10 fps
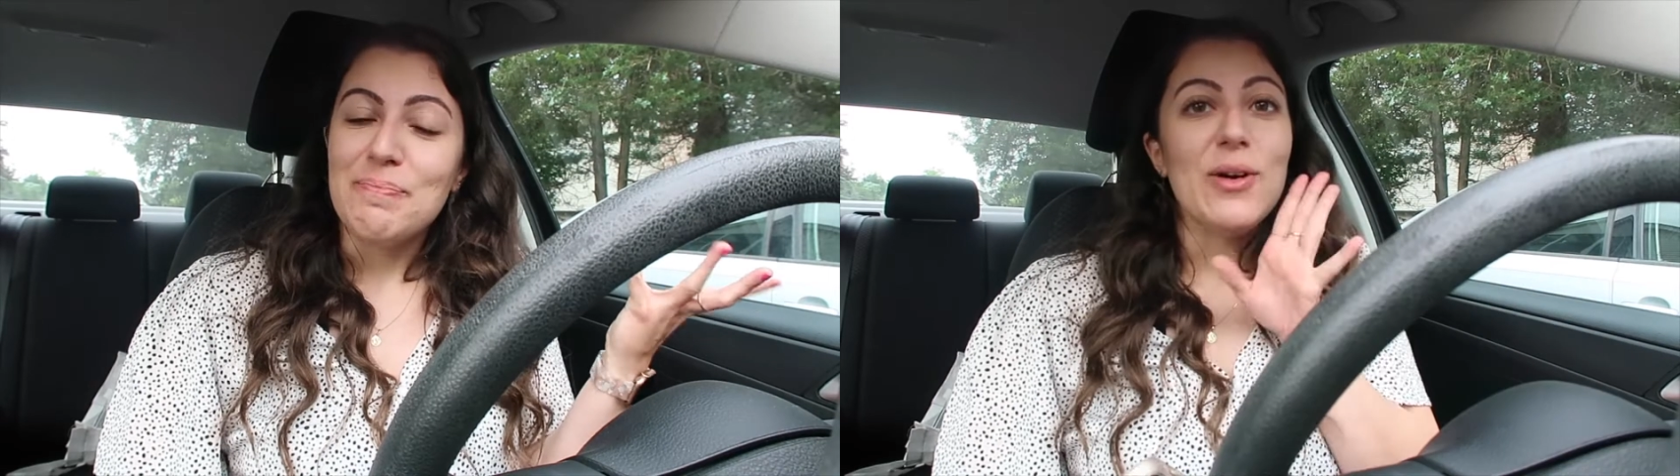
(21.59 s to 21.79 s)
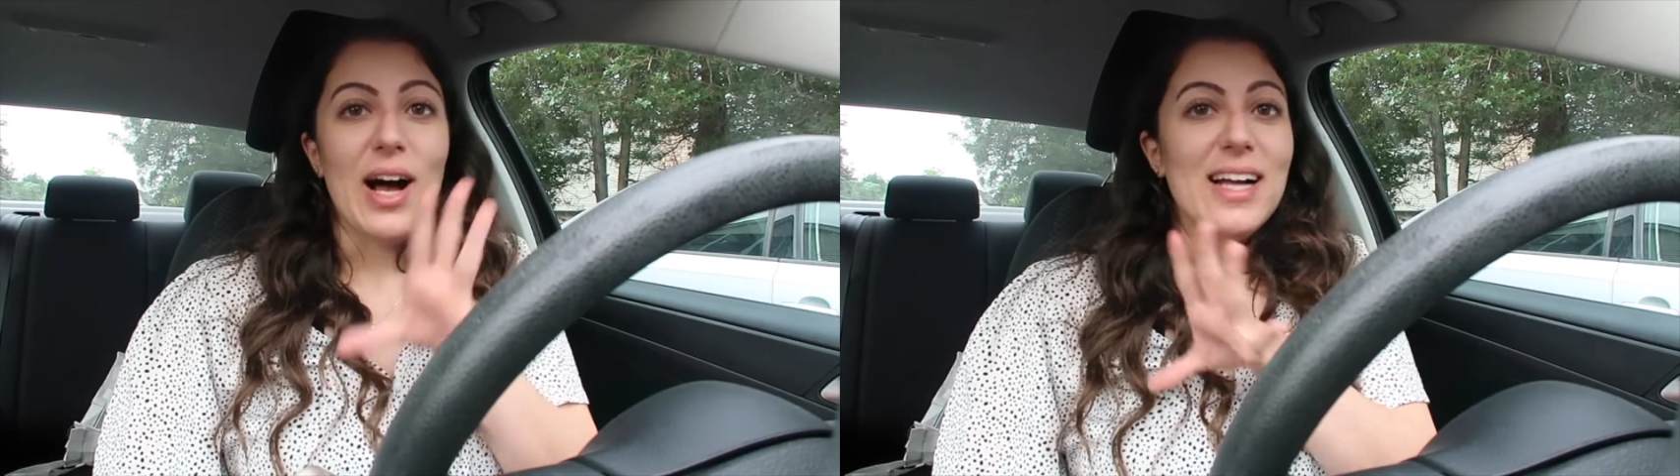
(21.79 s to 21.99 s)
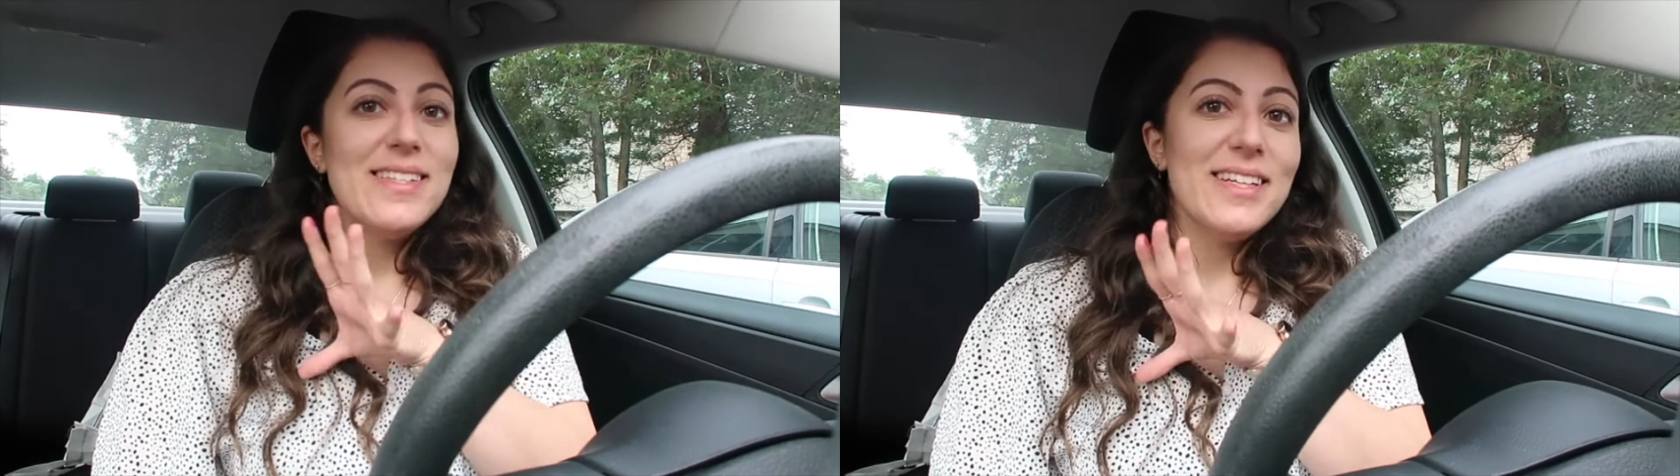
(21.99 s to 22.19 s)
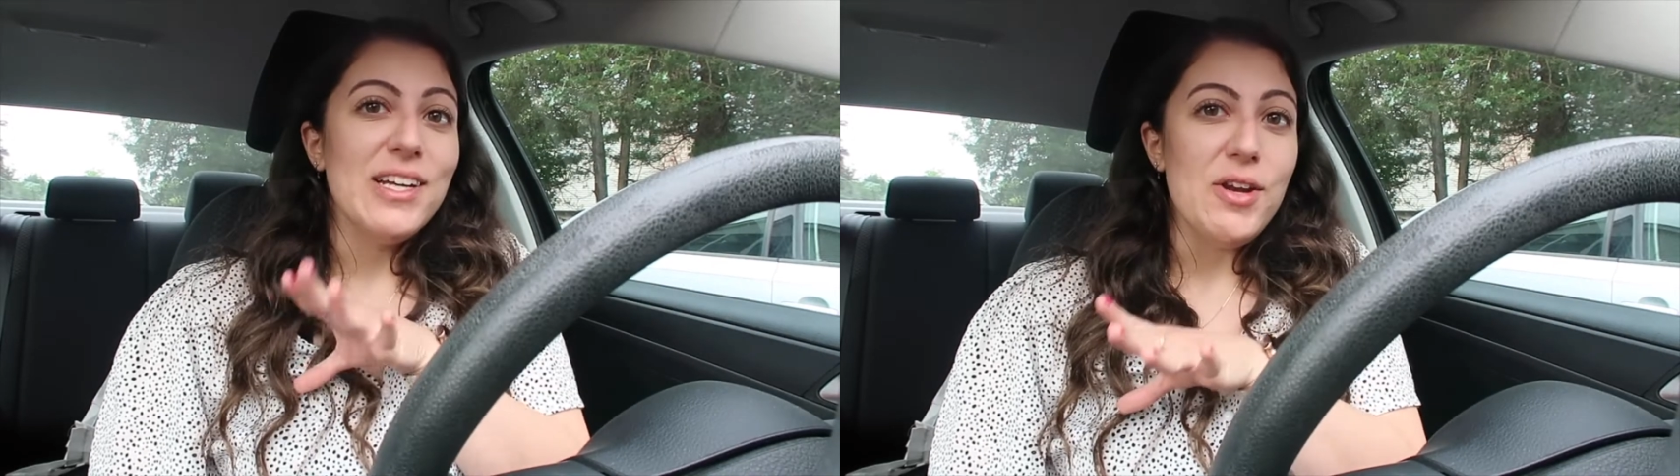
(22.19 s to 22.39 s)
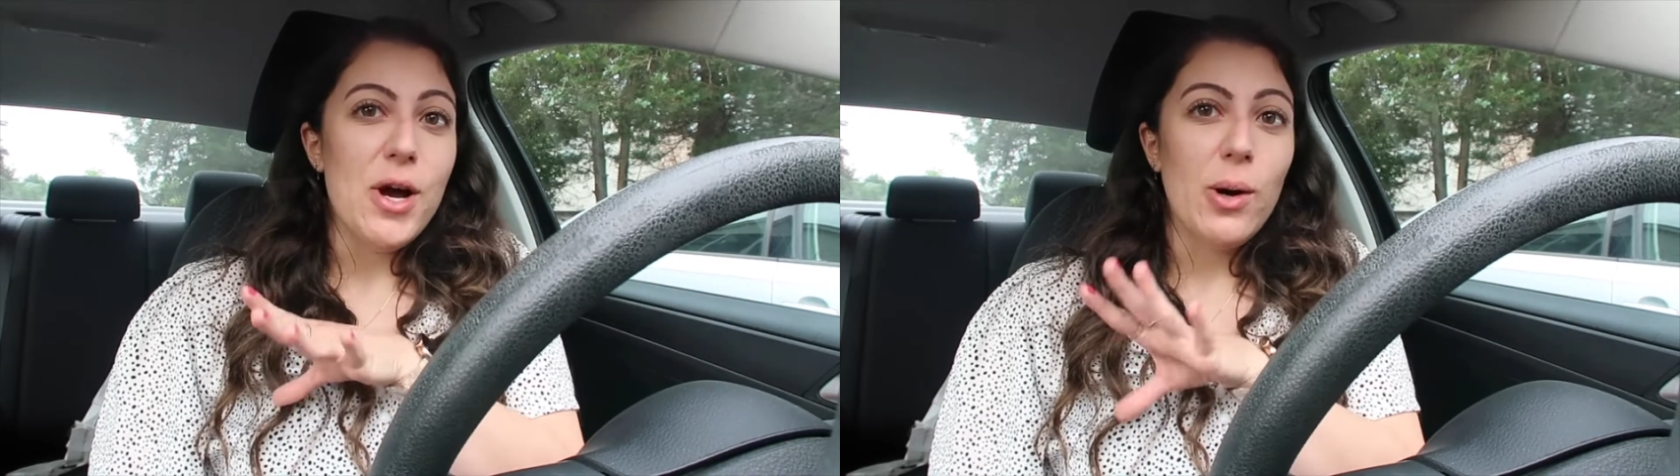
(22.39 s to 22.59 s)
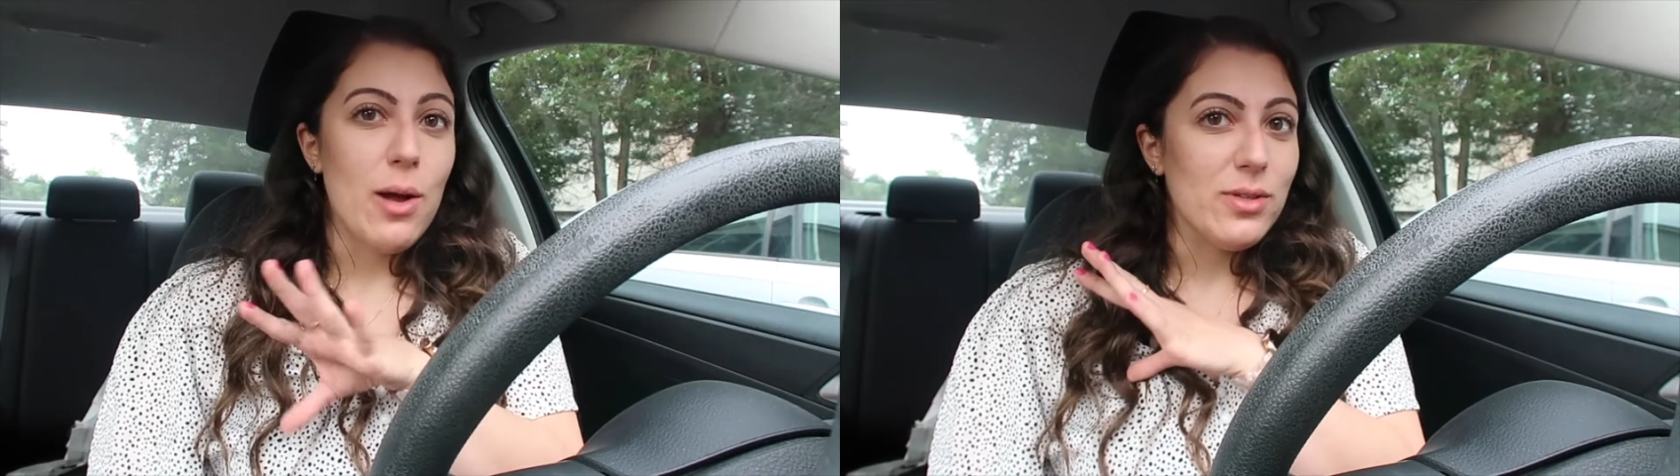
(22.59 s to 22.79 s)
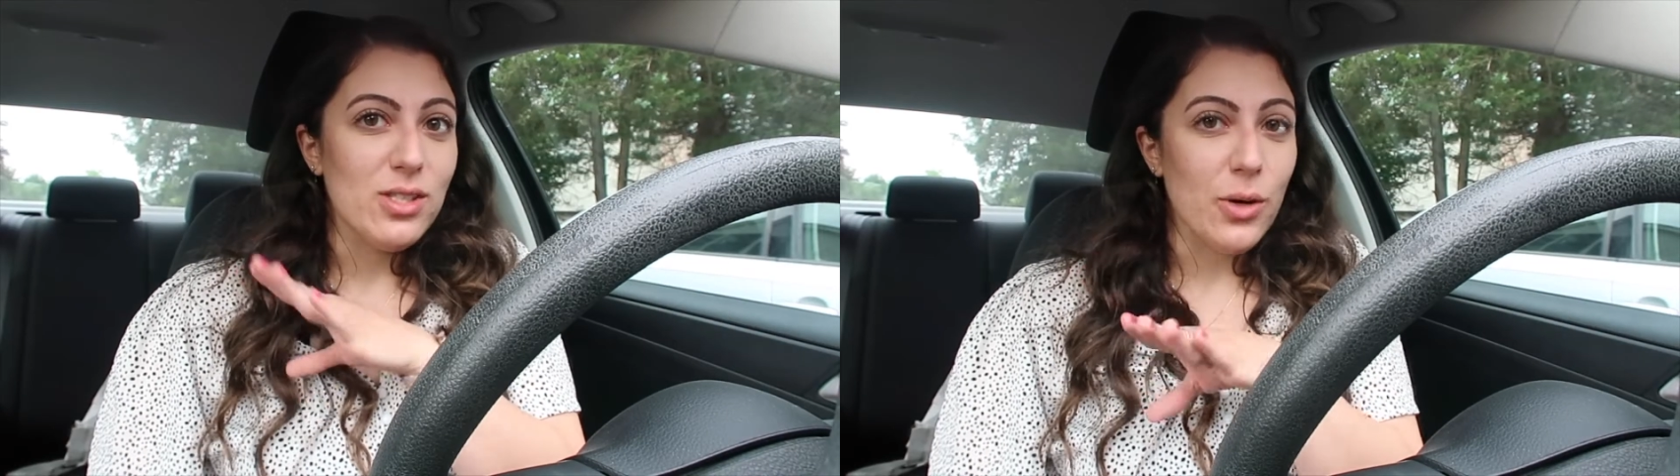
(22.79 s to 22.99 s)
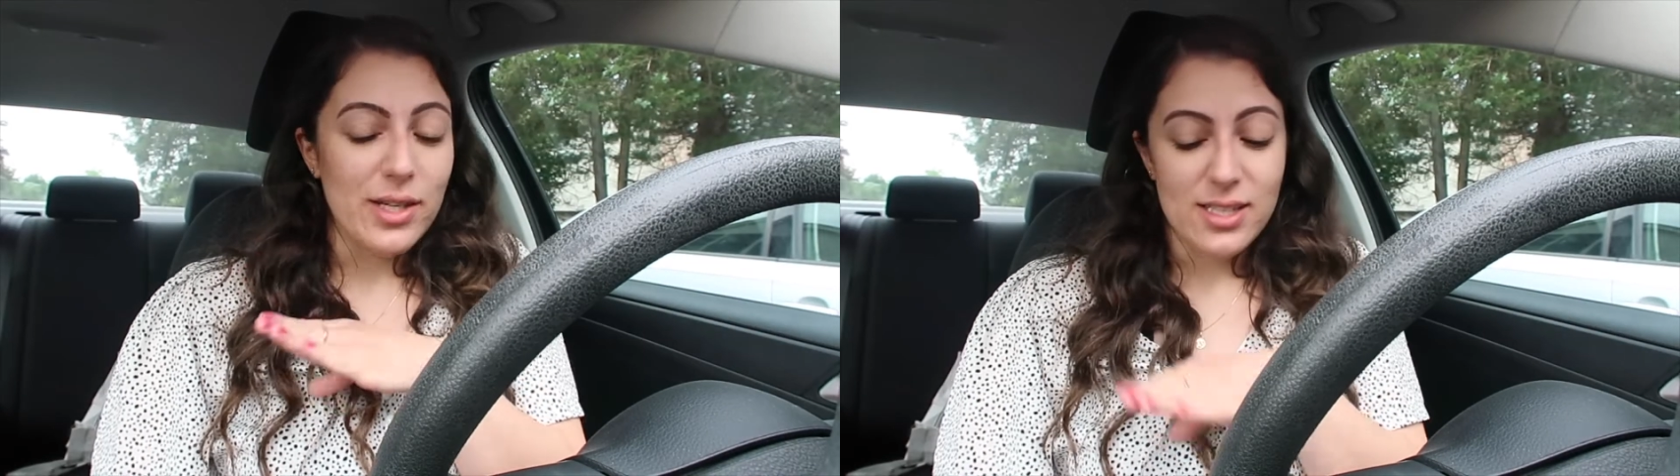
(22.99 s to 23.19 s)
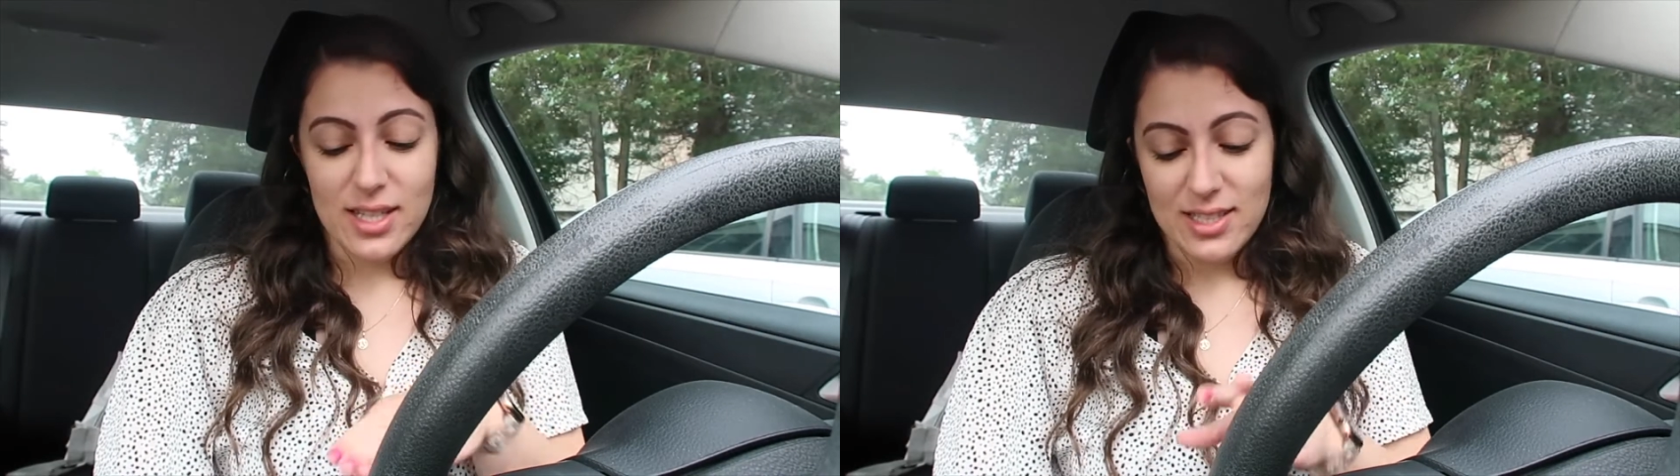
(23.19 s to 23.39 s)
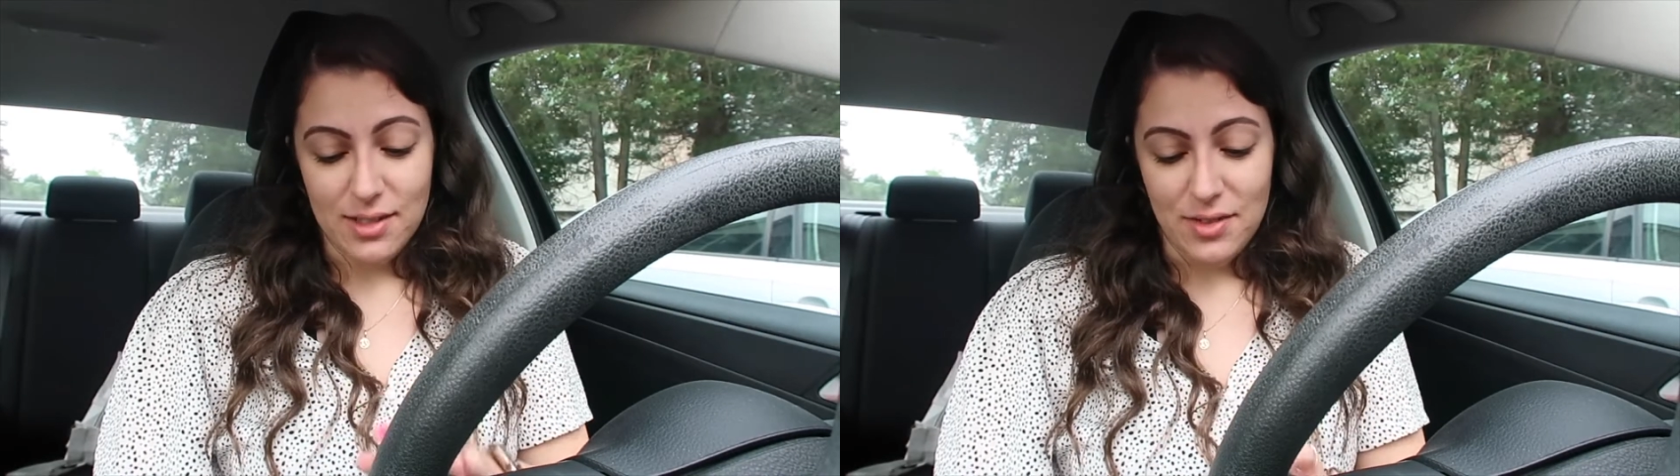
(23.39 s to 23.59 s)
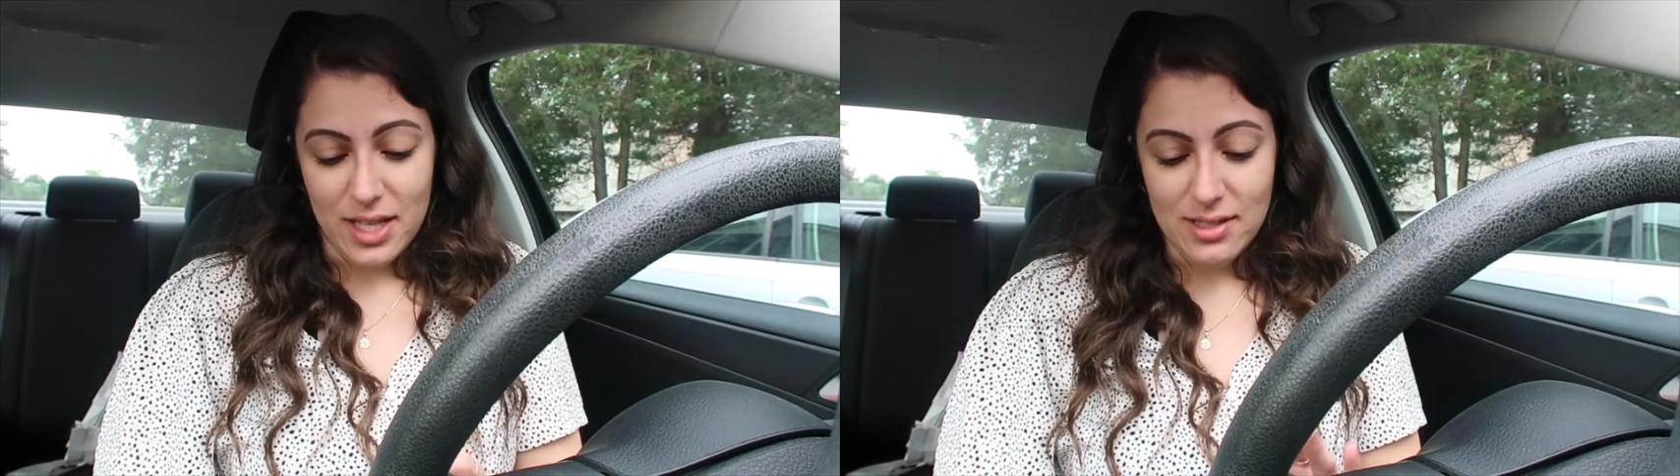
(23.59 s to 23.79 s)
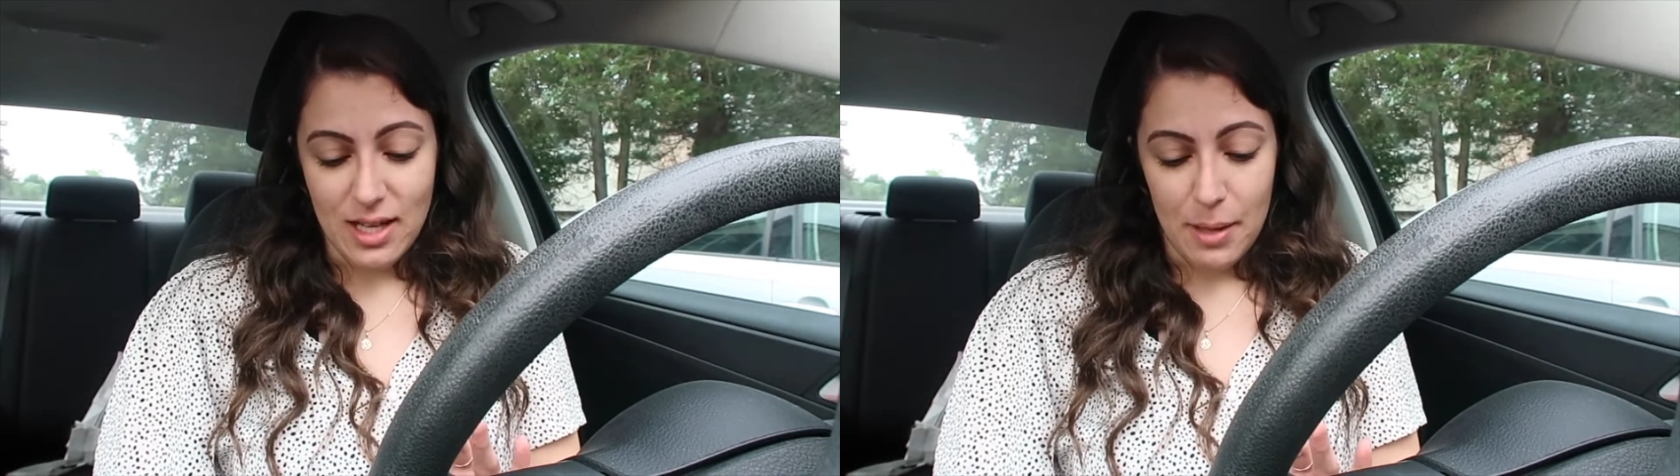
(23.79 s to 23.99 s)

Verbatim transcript: So I didn't know I was going to this event